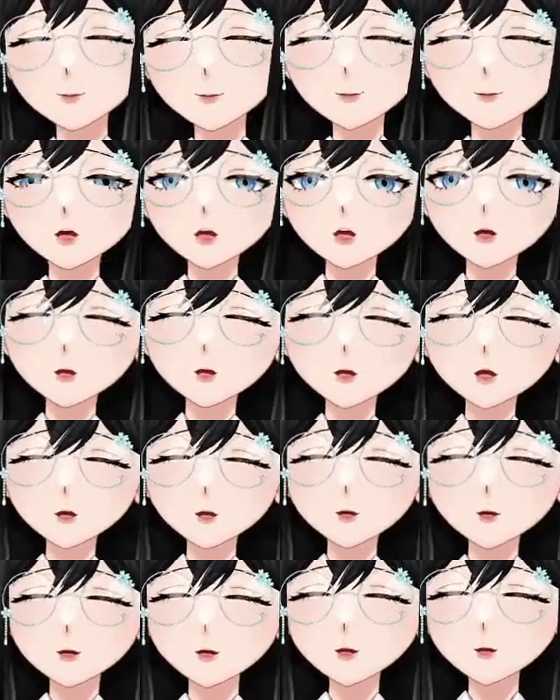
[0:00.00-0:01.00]
so
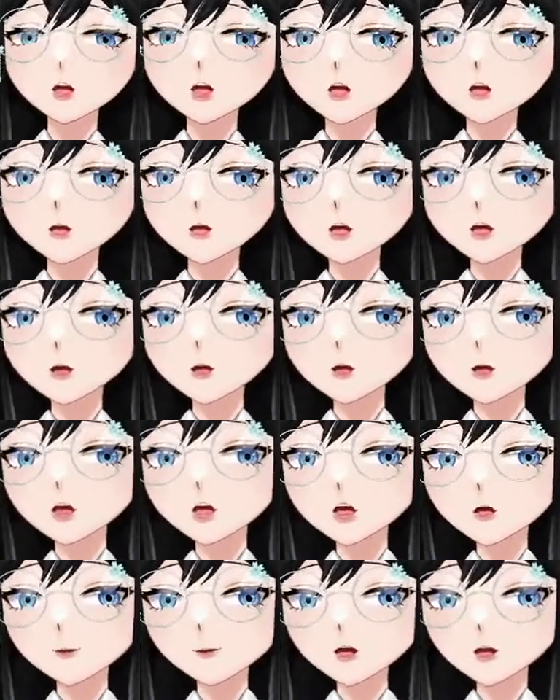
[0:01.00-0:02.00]
to regulate gene
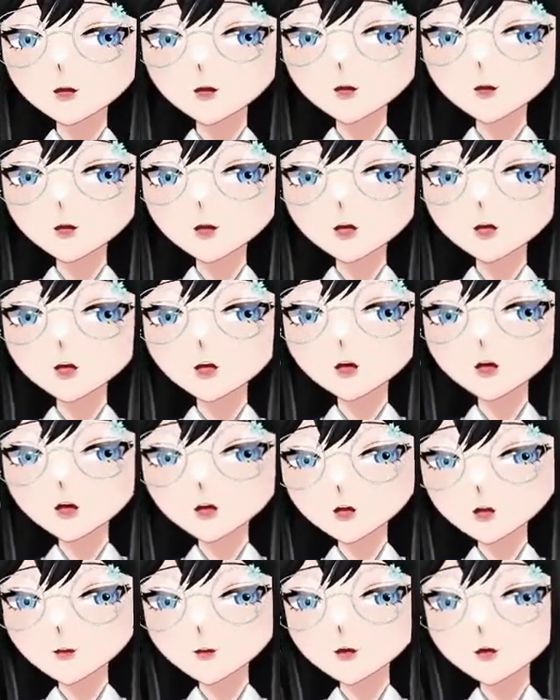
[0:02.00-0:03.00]
expression, you
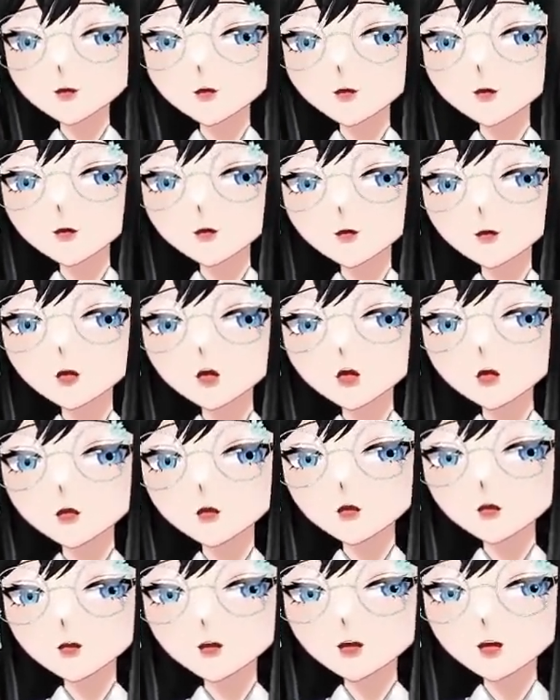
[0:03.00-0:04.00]
would control
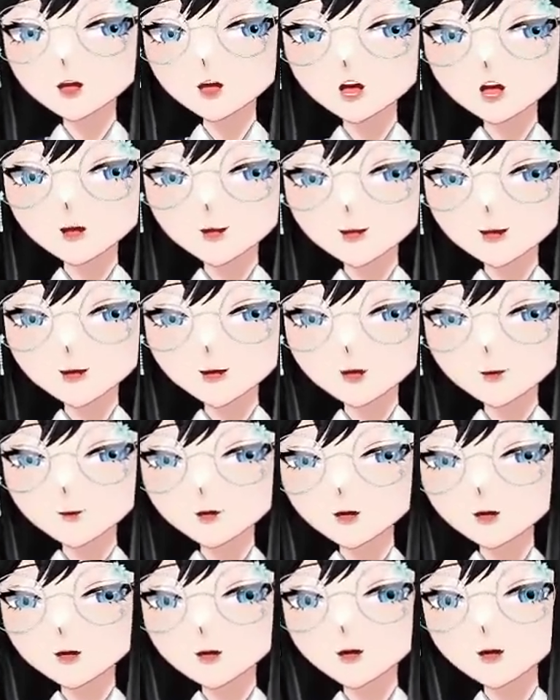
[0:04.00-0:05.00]
DNA
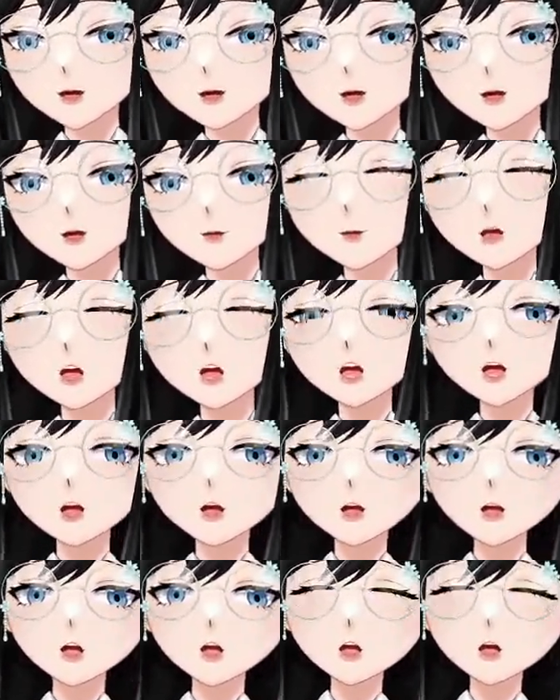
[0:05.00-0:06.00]
accessibility in it. And in a
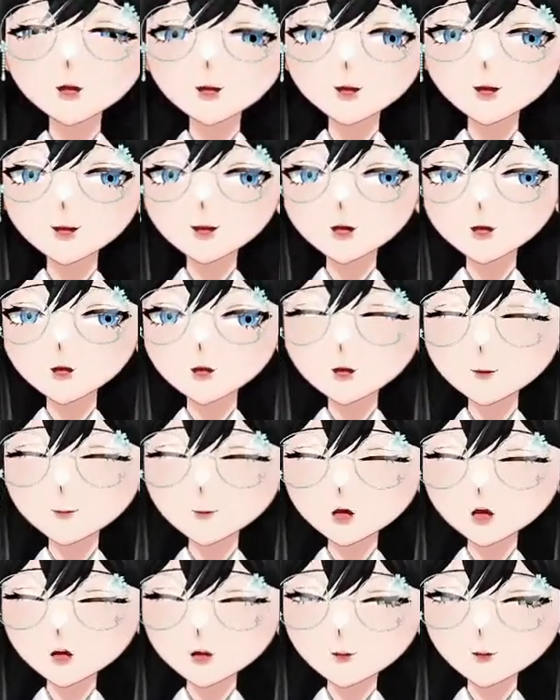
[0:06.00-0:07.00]
condensed
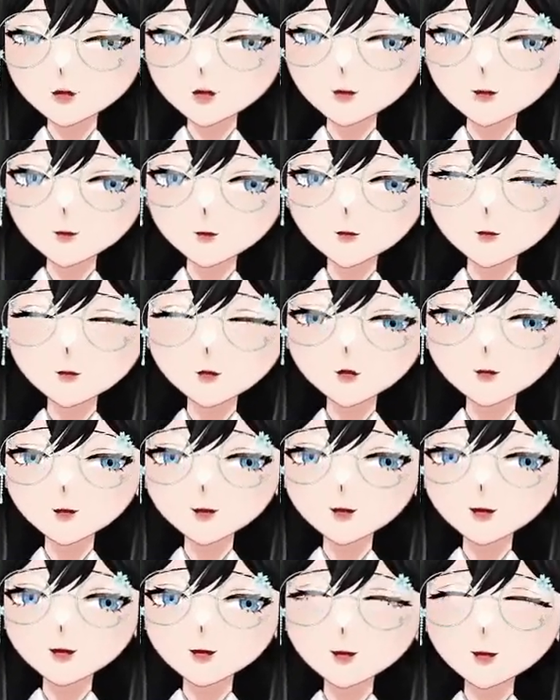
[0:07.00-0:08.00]
form,
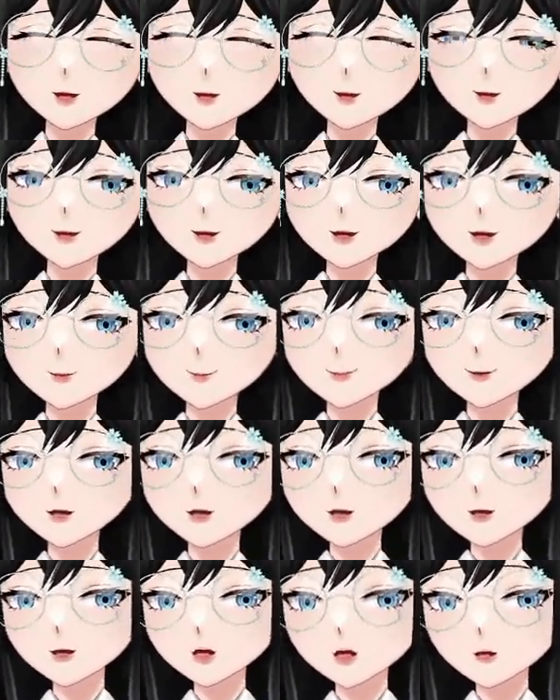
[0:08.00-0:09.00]
heterochromatin, the
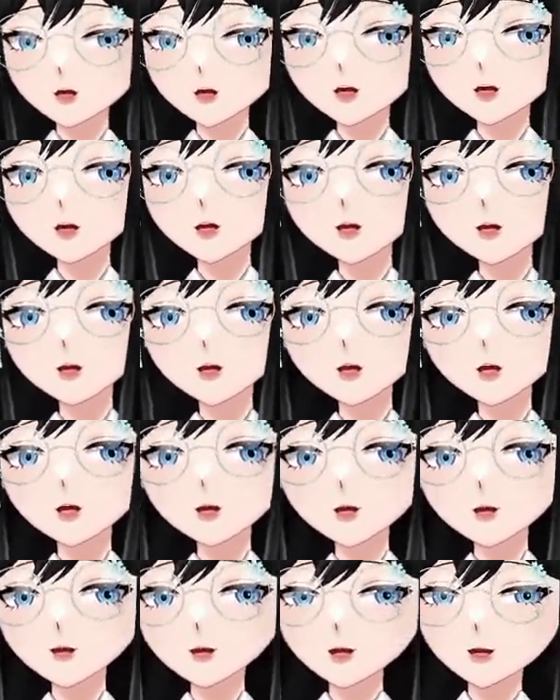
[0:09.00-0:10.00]
chromatin is less
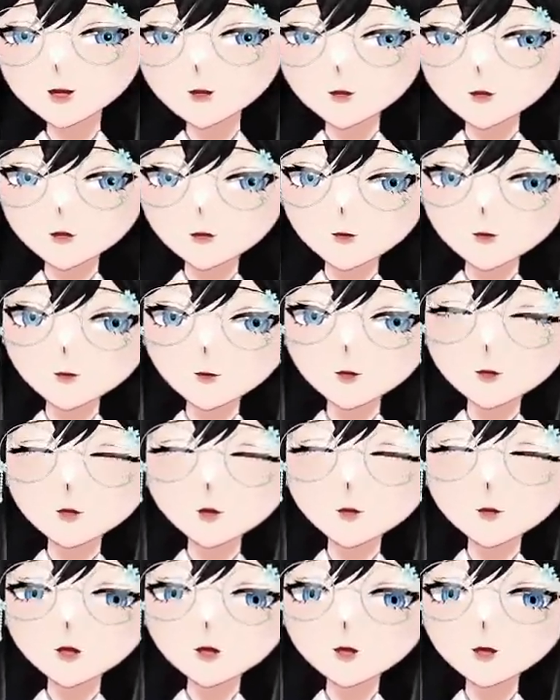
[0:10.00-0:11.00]
accessible to the
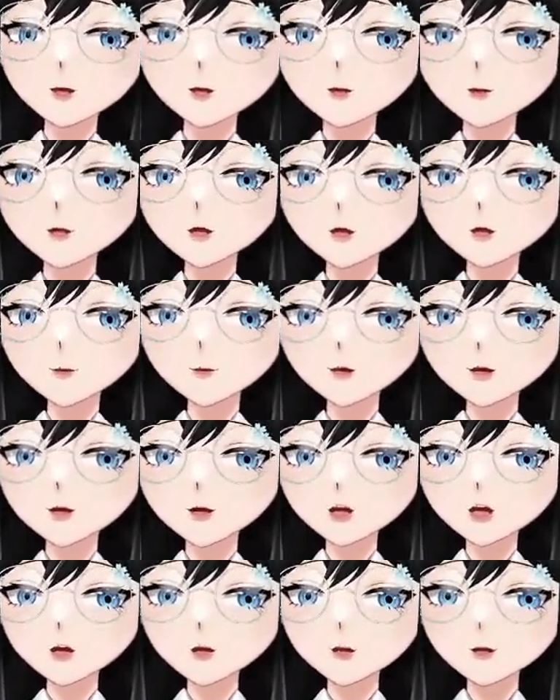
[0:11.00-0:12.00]
transcription
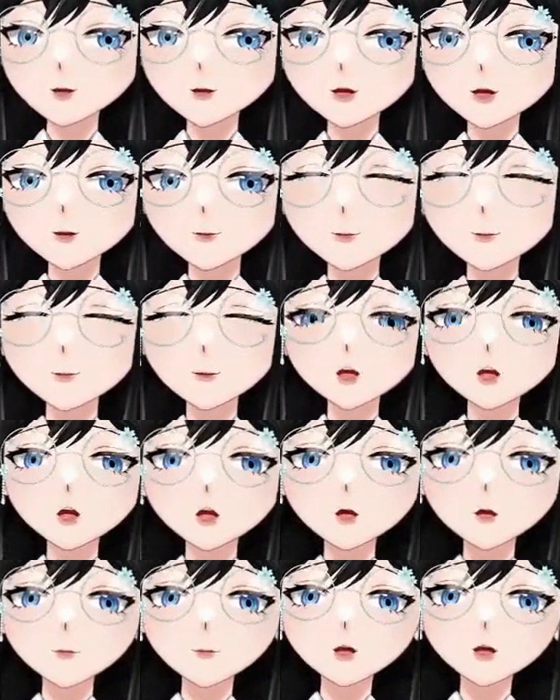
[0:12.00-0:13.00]
machinery,
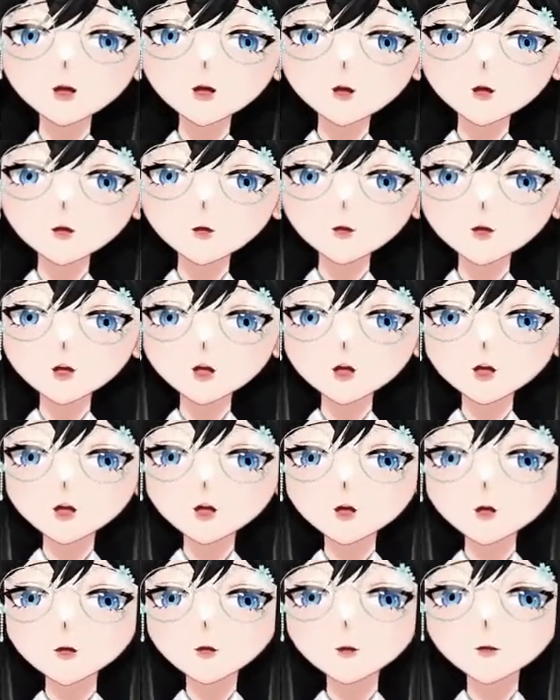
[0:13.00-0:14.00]
resulting in
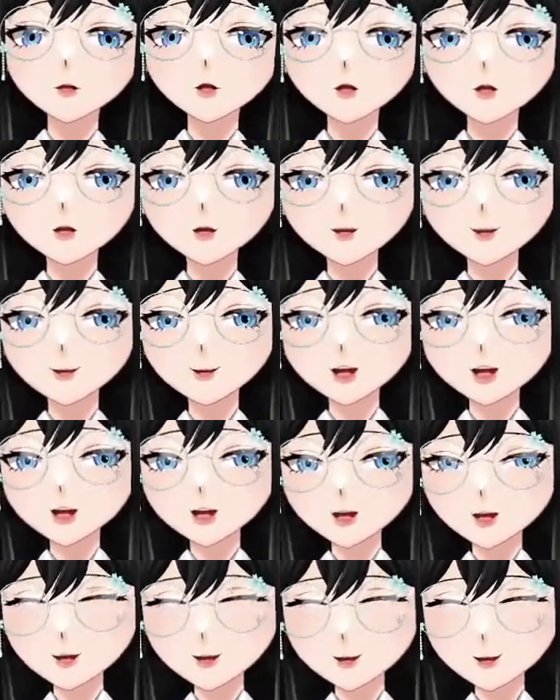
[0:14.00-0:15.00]
gene
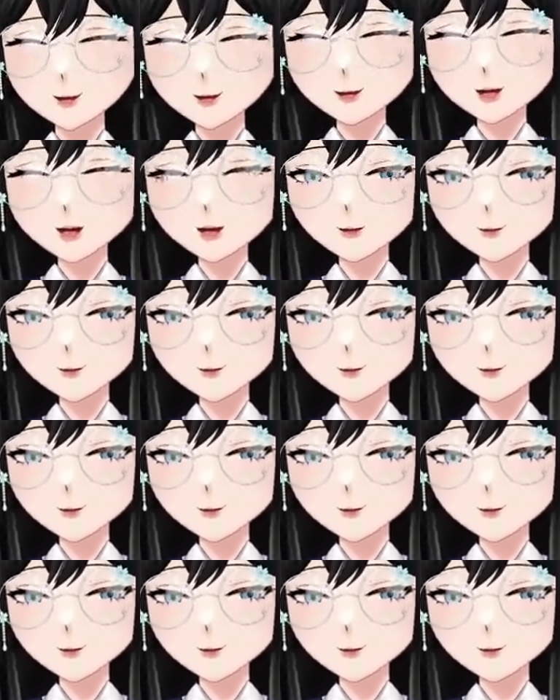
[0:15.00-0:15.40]
silencing.